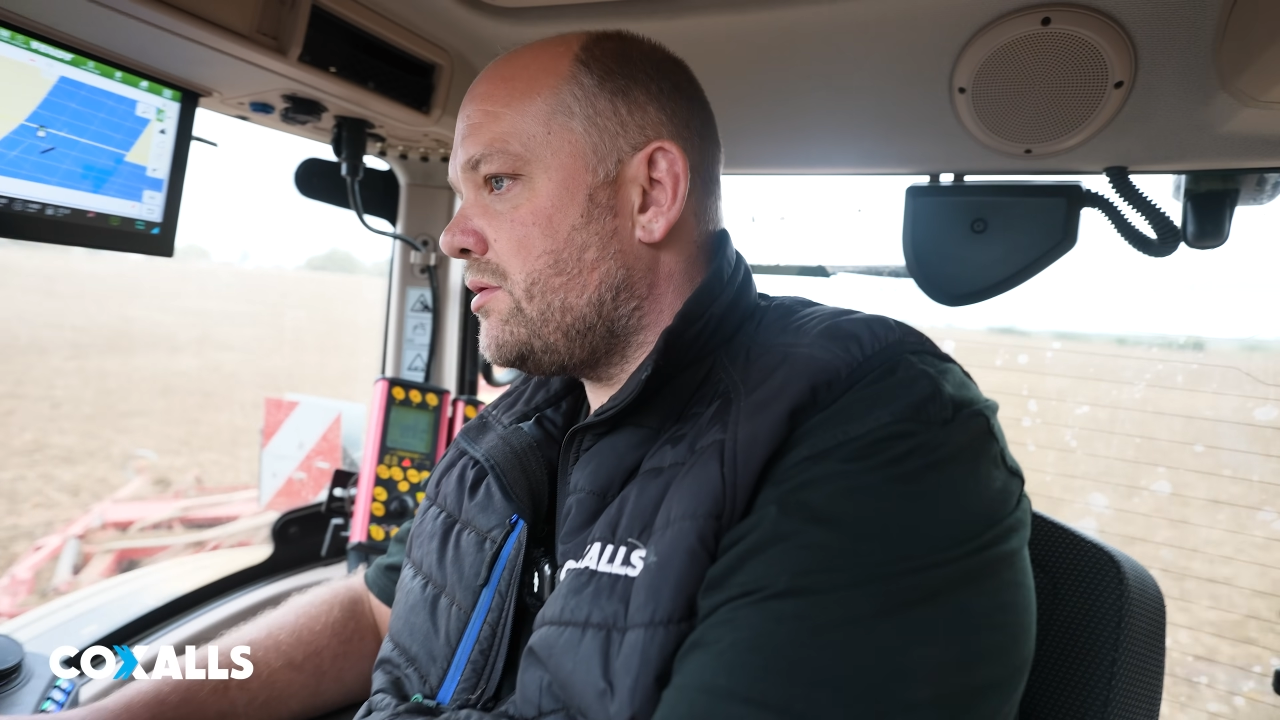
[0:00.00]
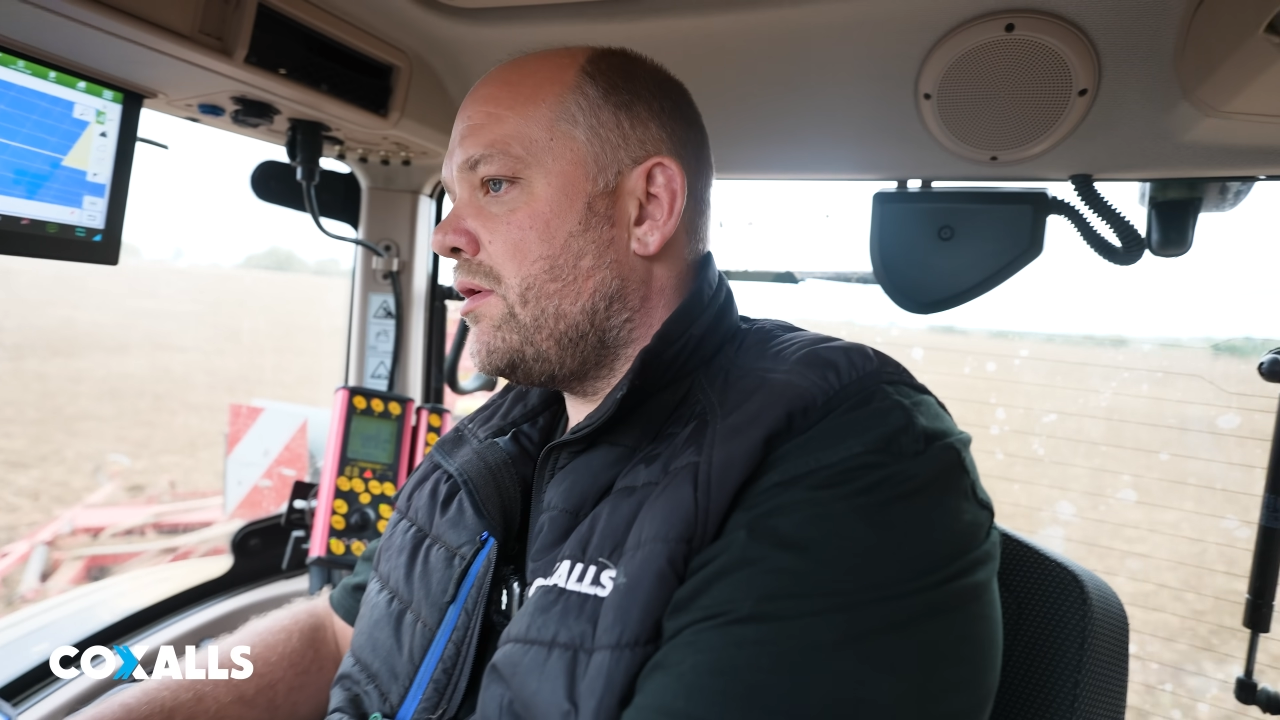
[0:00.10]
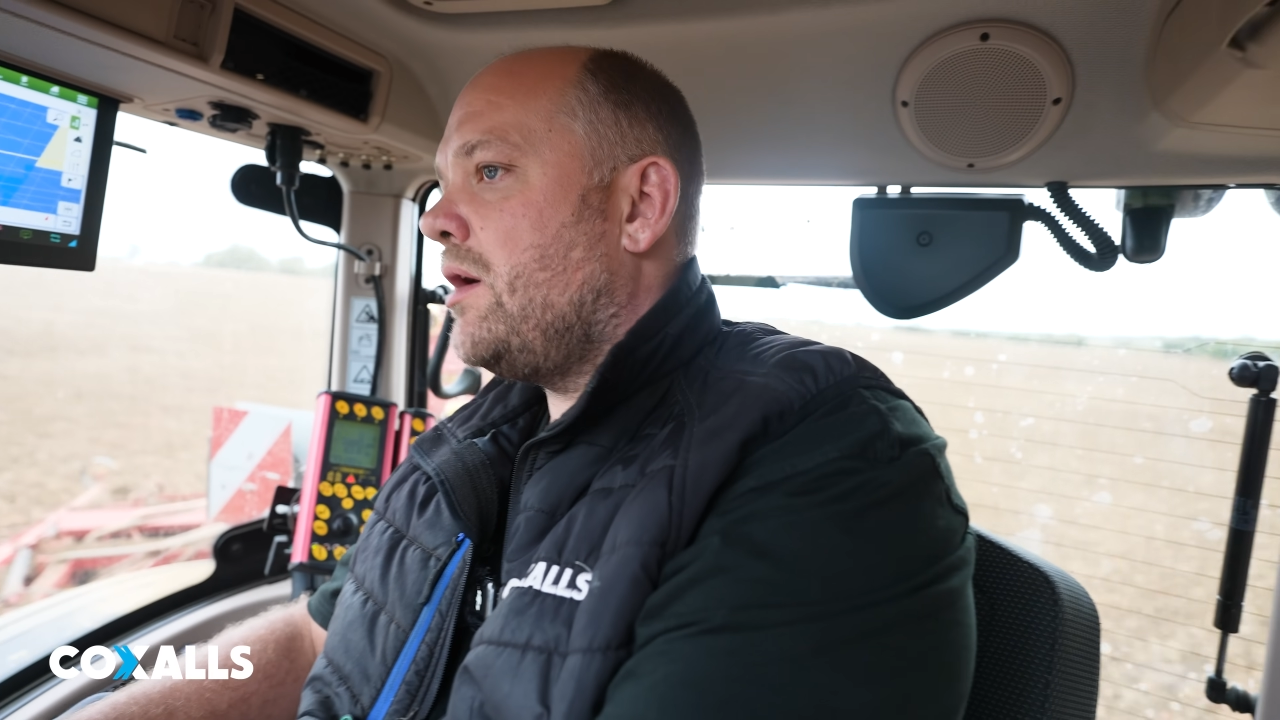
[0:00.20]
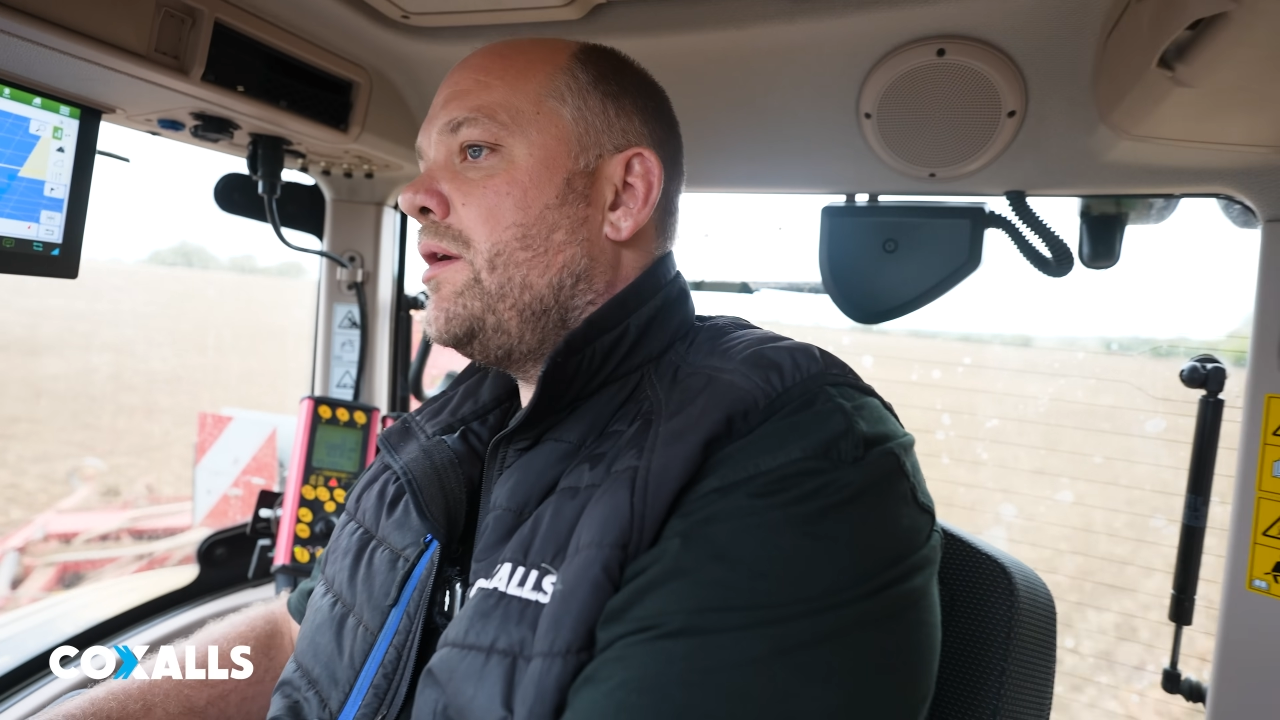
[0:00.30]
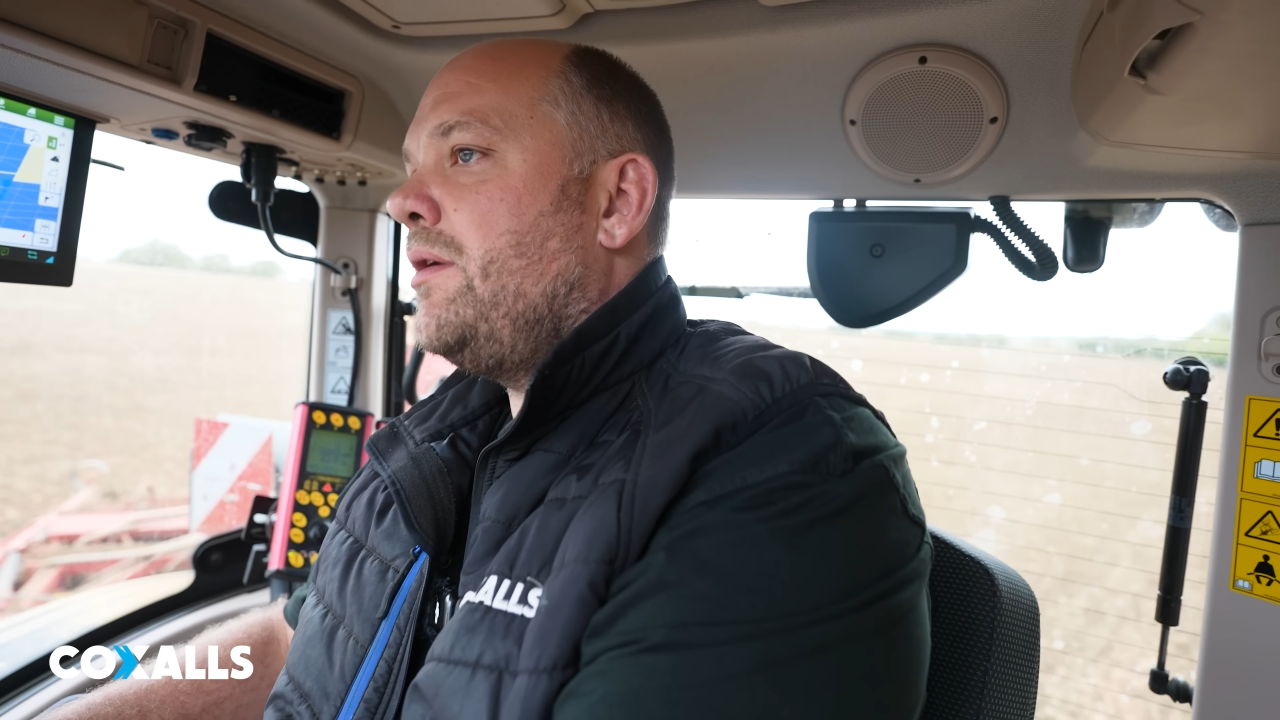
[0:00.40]

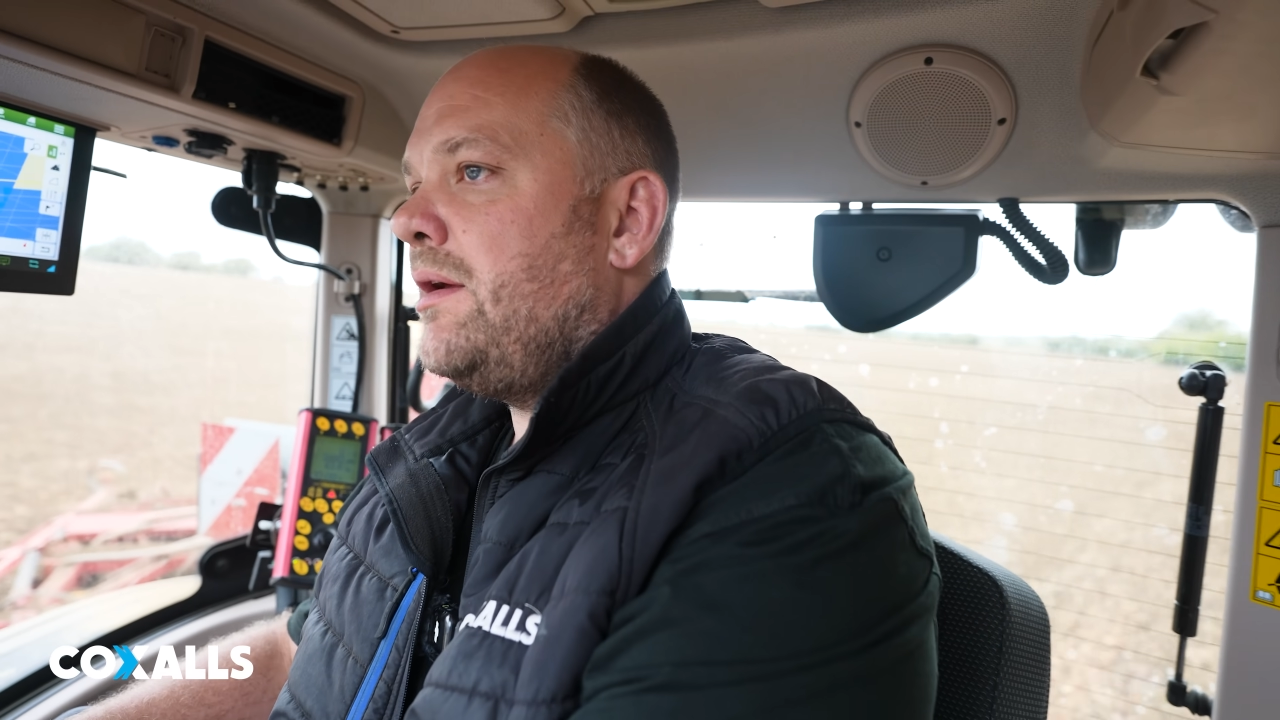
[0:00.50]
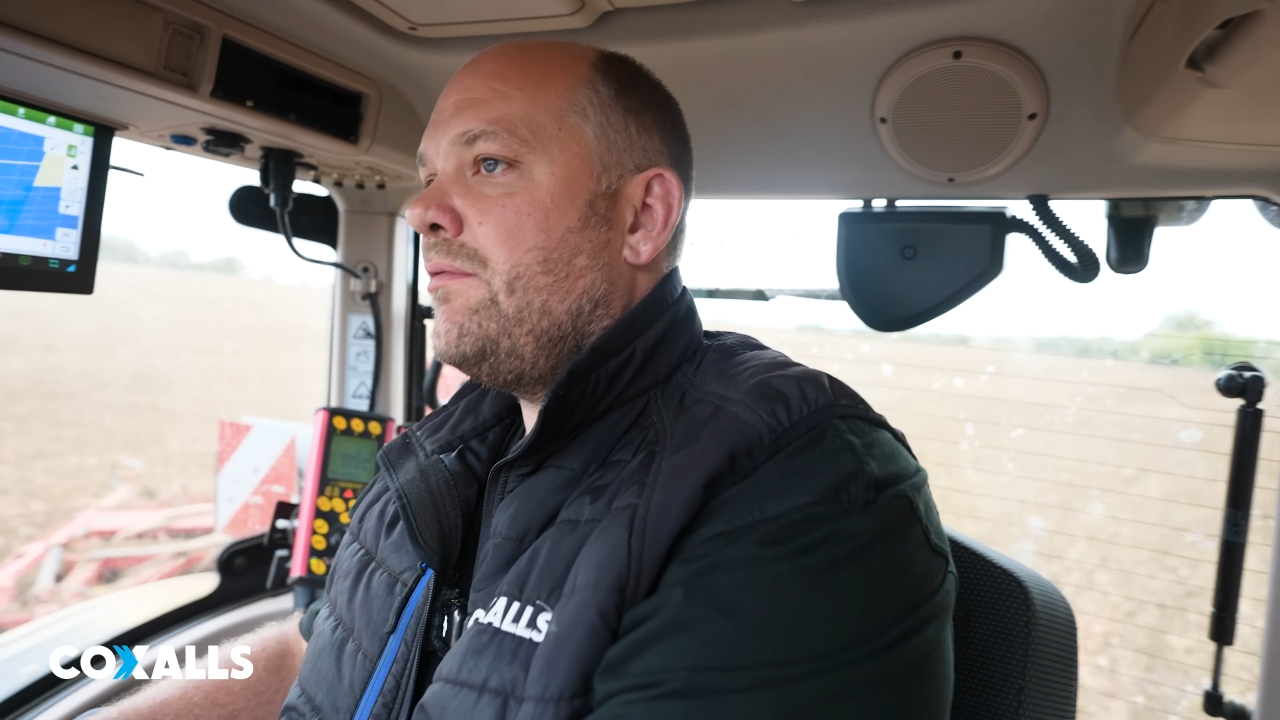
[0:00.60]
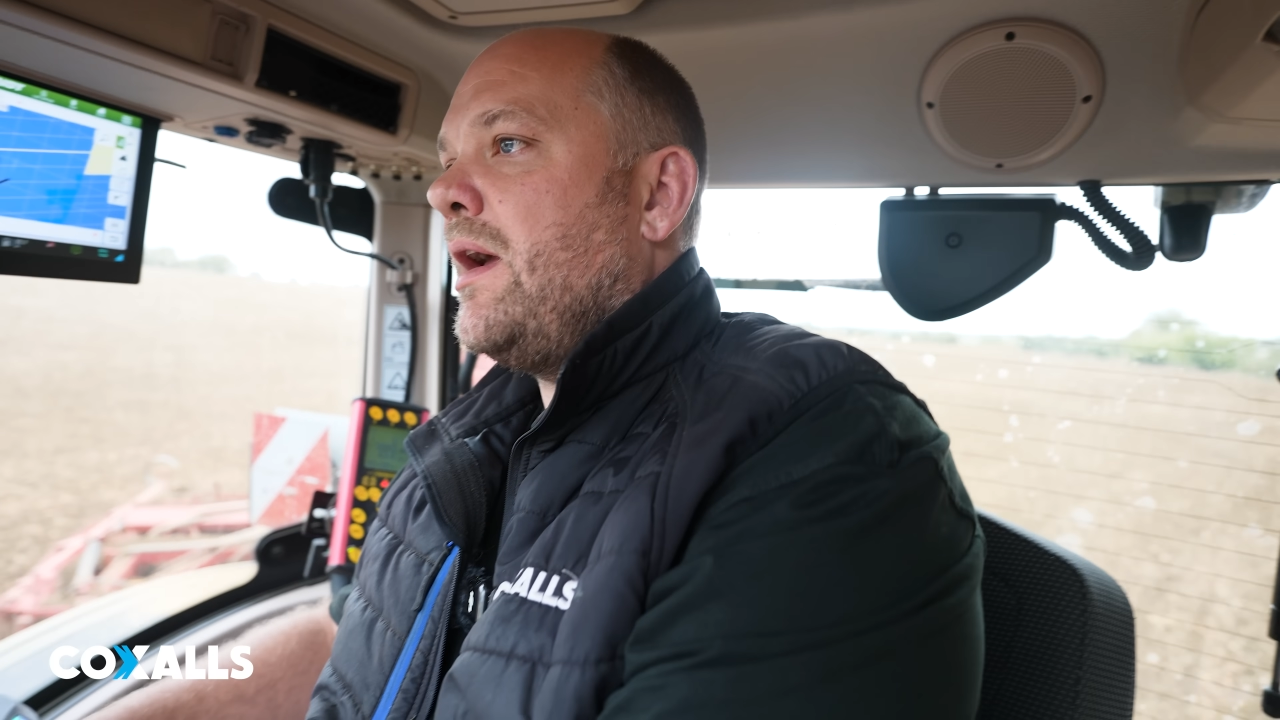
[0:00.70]
Tiranoed it,